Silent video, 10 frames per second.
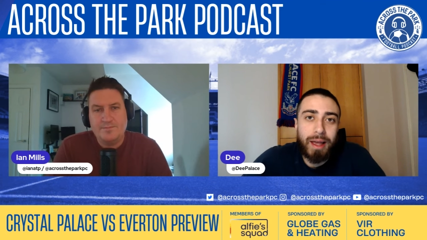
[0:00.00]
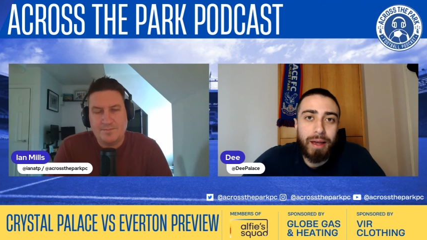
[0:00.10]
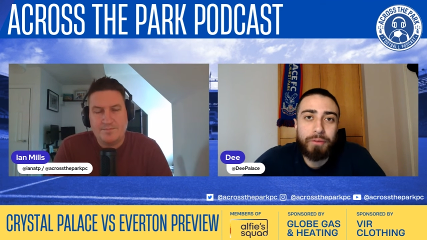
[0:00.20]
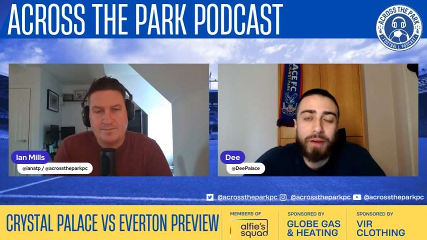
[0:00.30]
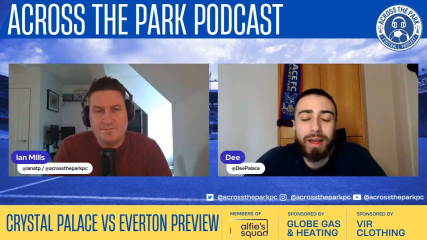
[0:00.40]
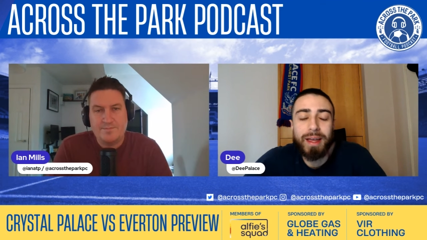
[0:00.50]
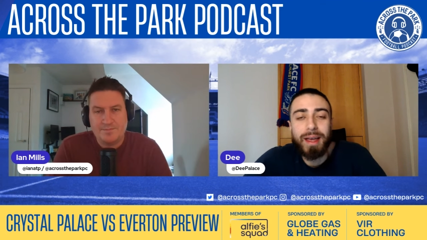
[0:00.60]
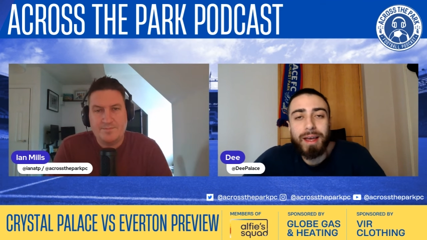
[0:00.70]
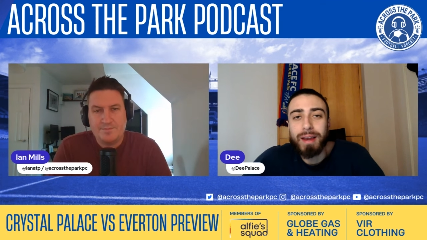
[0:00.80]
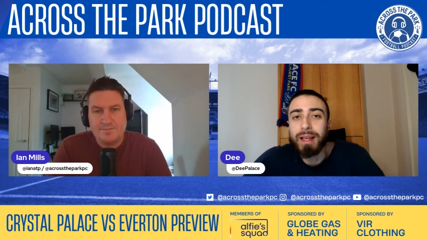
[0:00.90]
Speaker 1: If
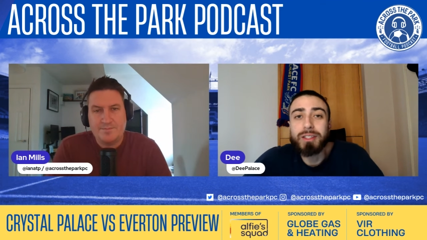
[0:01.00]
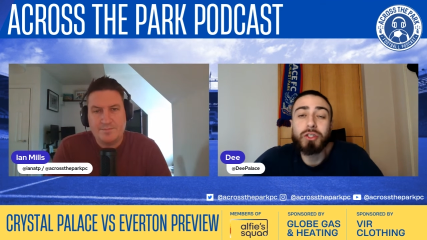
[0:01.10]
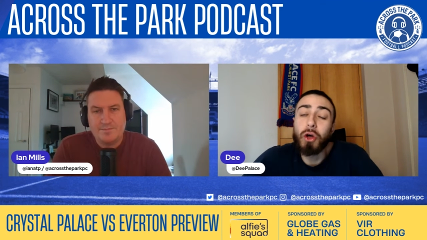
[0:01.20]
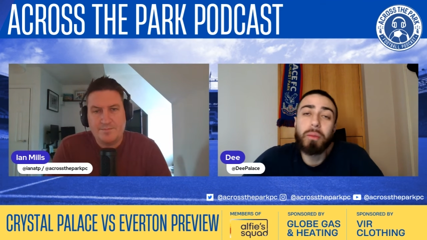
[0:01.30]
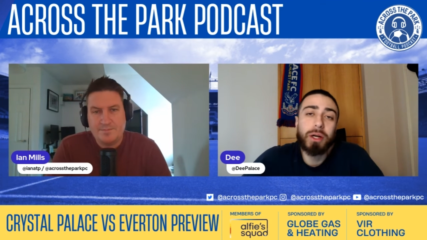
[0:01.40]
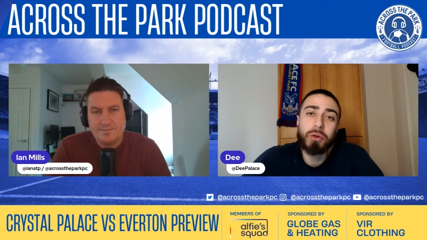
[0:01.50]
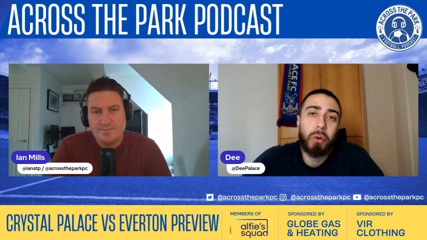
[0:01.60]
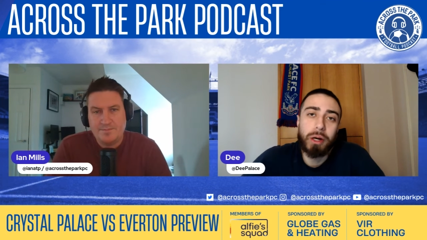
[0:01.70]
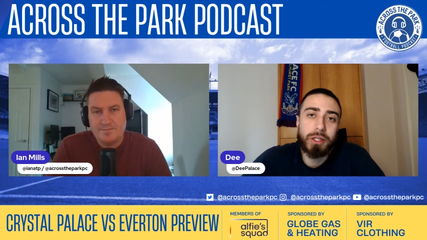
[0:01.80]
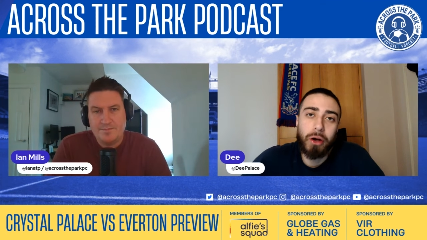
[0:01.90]
there's so much
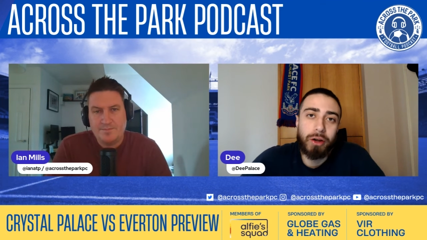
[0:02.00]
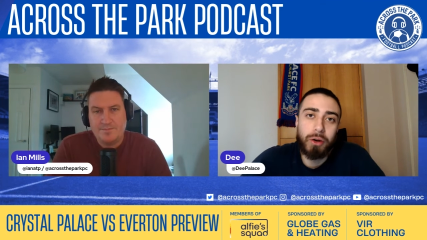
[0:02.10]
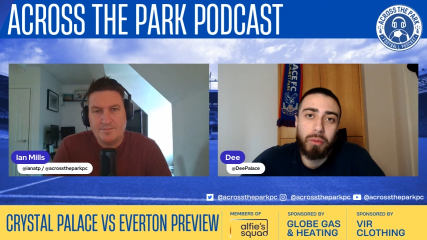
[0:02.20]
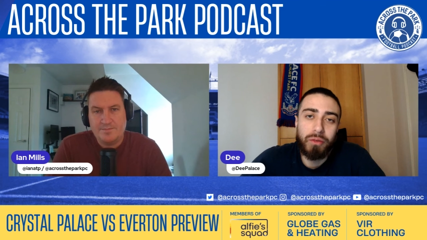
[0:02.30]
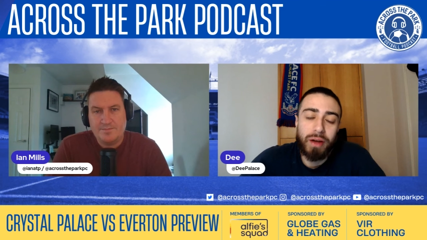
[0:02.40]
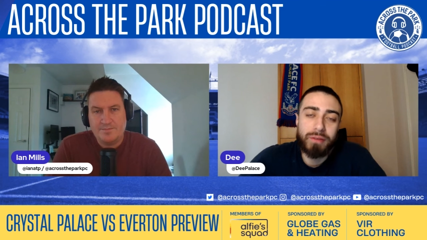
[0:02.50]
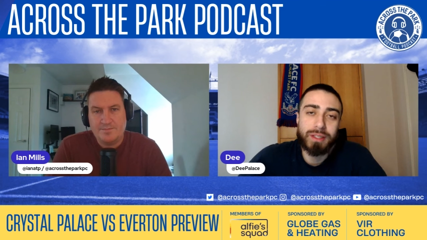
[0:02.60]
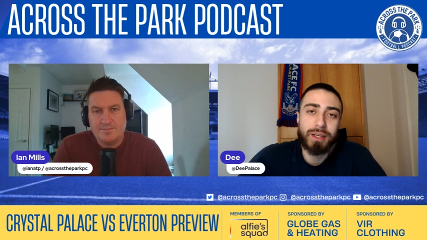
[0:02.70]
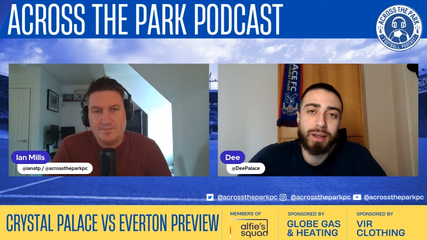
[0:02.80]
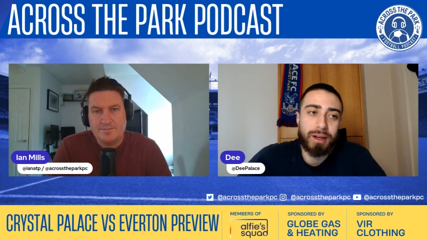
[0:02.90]
always going on with
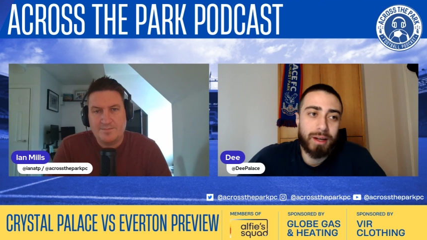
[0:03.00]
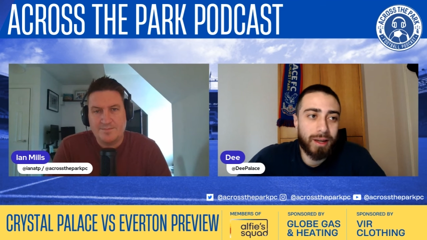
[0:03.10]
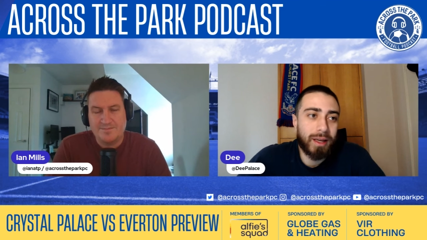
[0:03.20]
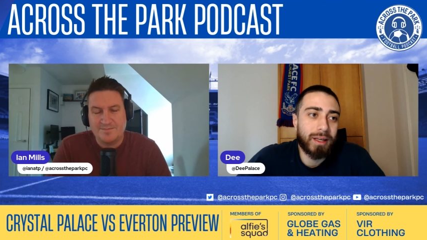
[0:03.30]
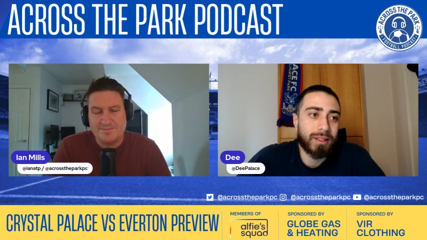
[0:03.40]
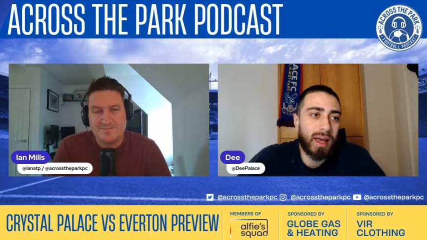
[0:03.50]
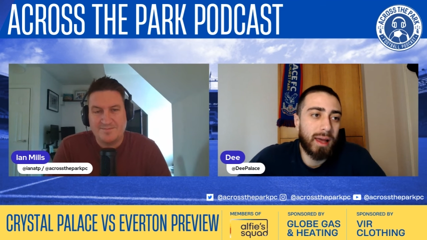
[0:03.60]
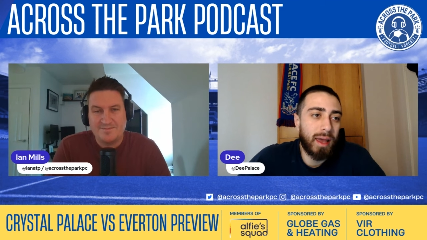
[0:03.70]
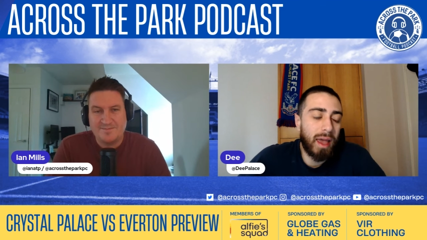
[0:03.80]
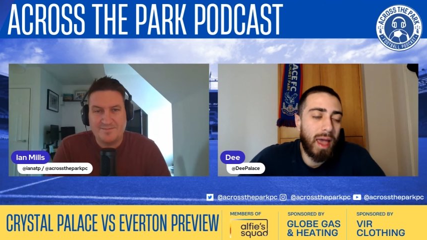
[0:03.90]
Everton. It's
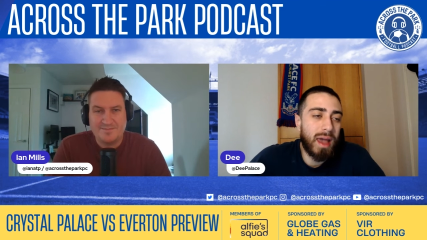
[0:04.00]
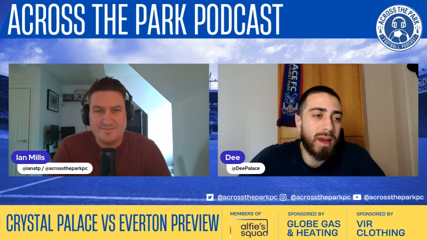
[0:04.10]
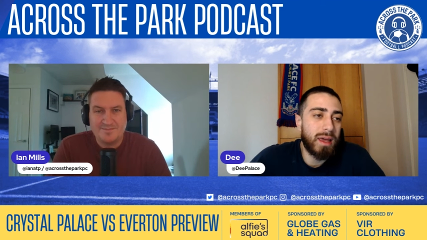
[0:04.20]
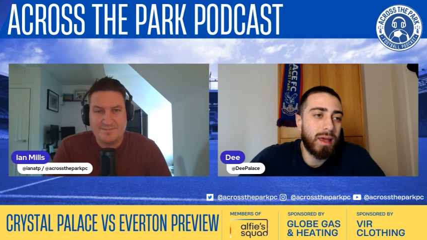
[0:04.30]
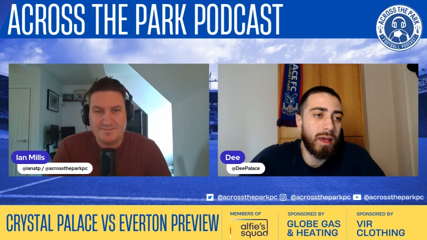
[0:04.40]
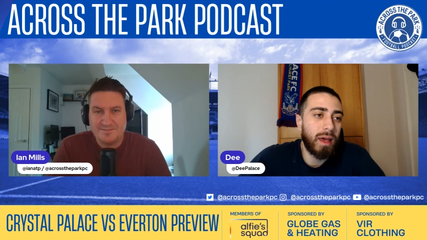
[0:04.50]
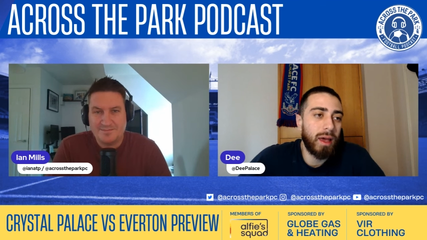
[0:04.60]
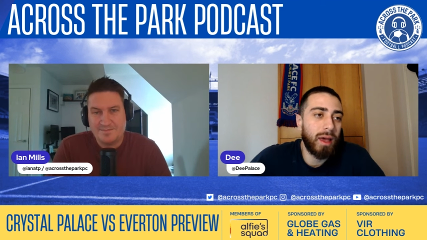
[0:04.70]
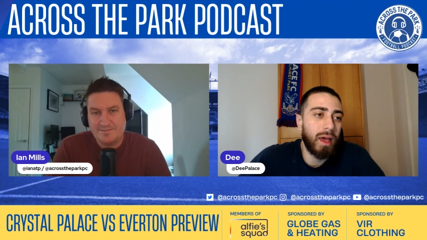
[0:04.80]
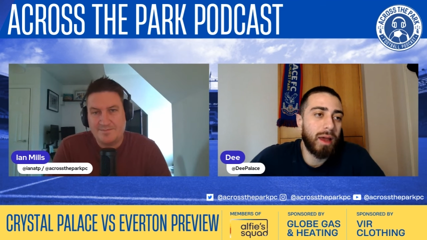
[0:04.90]
like any
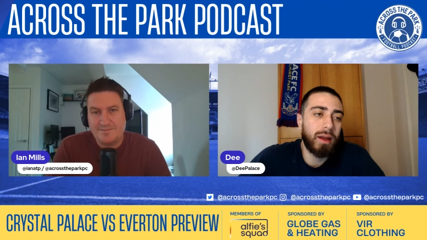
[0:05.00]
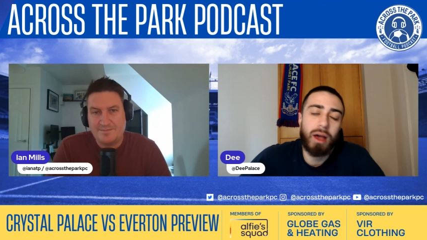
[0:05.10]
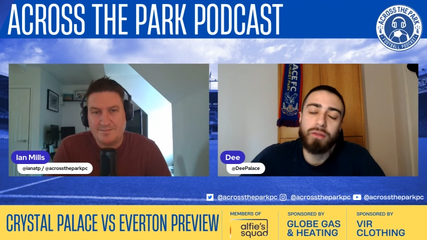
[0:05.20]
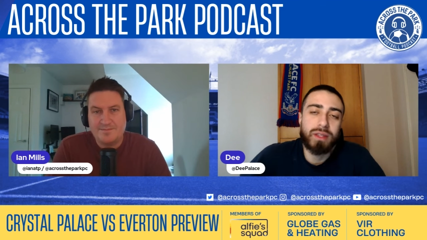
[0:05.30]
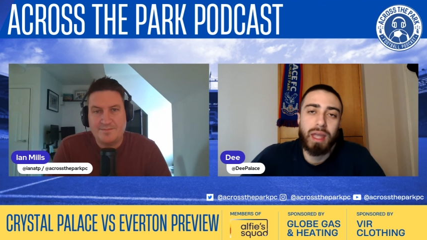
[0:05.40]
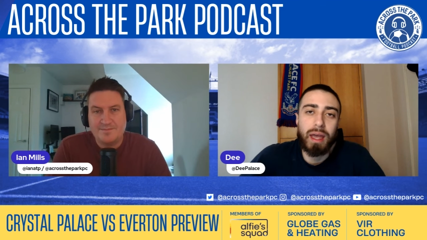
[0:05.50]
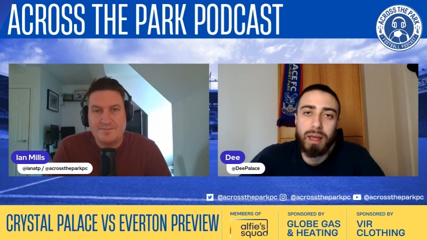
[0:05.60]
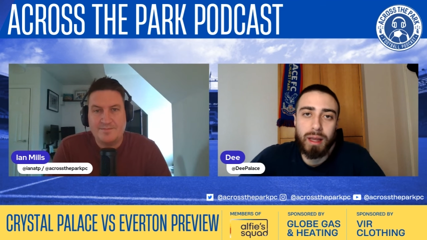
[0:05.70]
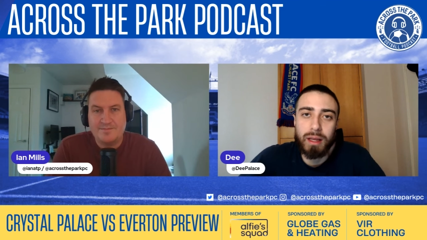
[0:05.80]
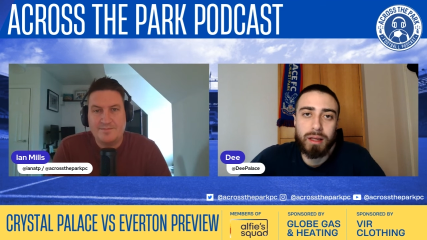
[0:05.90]
any other day,
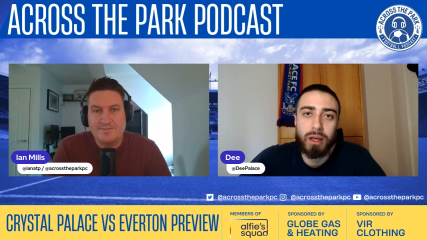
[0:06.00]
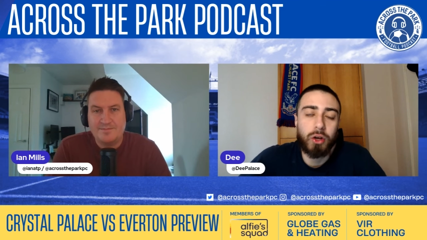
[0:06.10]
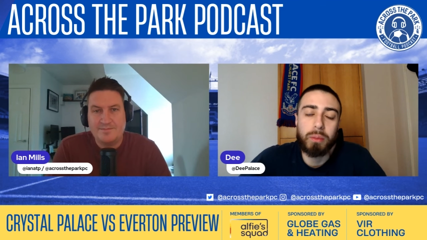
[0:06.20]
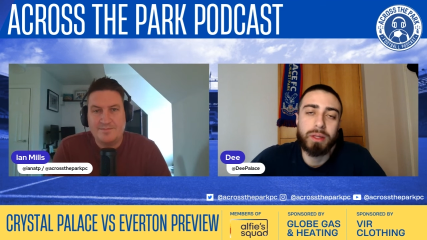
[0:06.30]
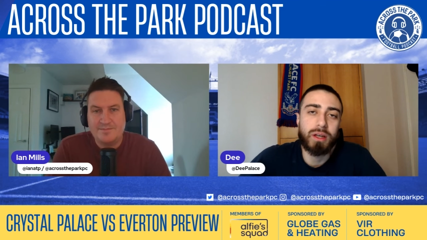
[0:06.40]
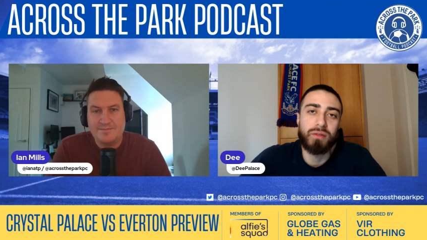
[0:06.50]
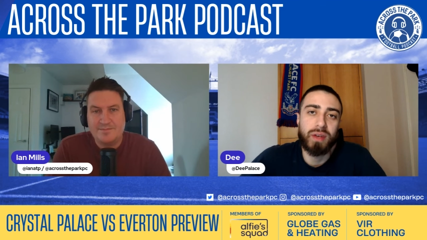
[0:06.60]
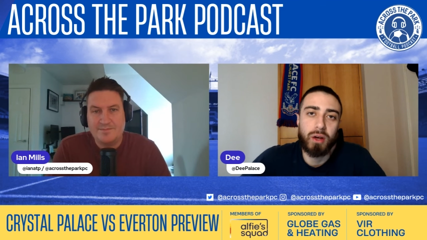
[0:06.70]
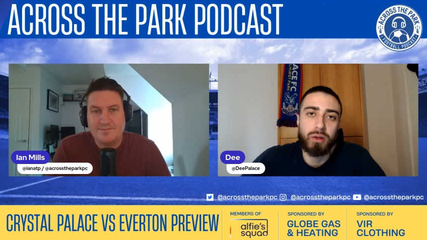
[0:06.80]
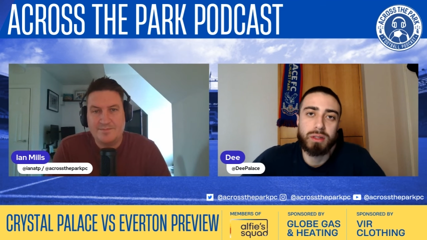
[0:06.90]
it, it could be something
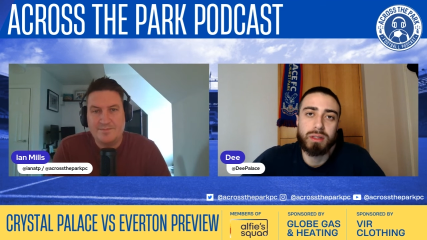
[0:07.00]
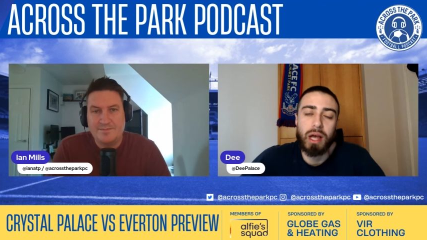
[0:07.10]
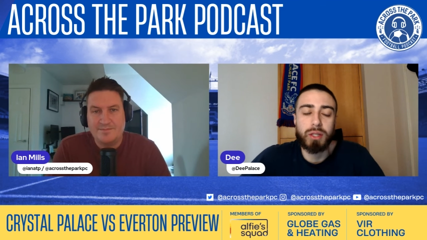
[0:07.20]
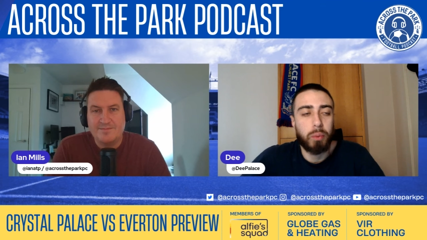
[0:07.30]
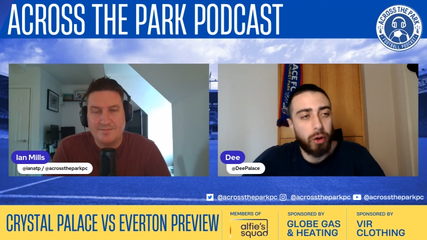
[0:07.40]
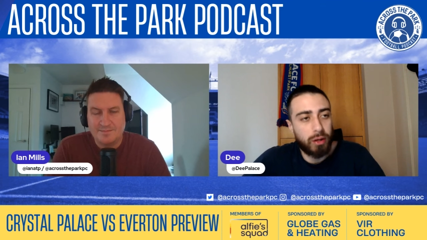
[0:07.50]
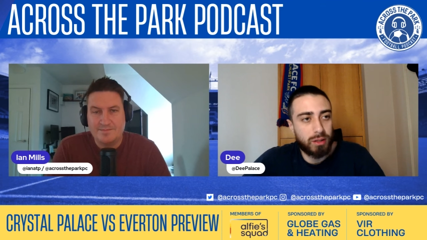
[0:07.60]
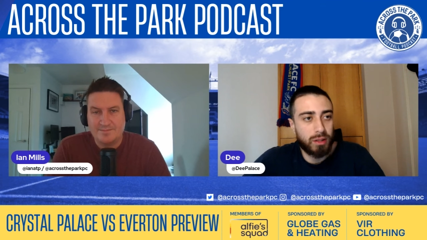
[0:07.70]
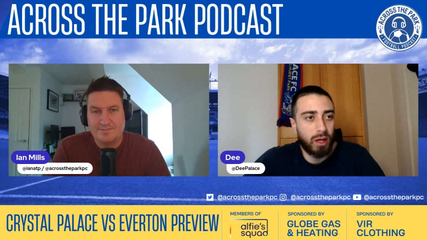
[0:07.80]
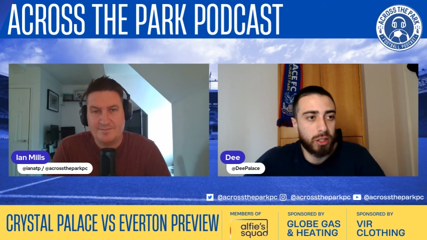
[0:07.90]
else. Nice points
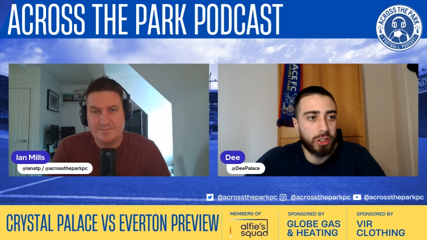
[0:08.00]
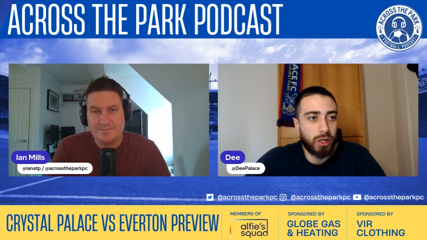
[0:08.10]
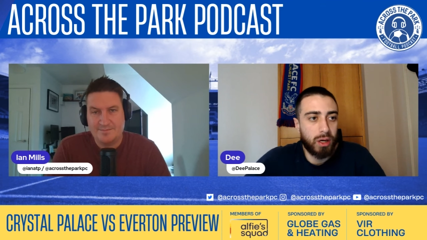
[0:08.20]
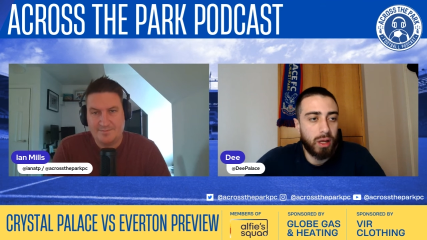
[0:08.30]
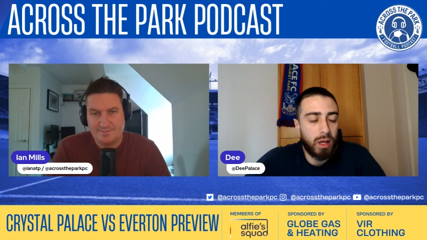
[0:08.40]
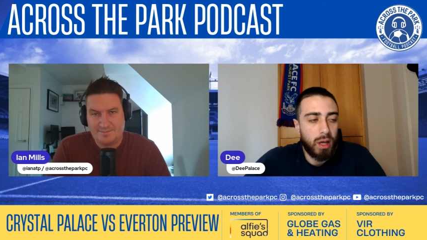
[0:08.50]
deduction.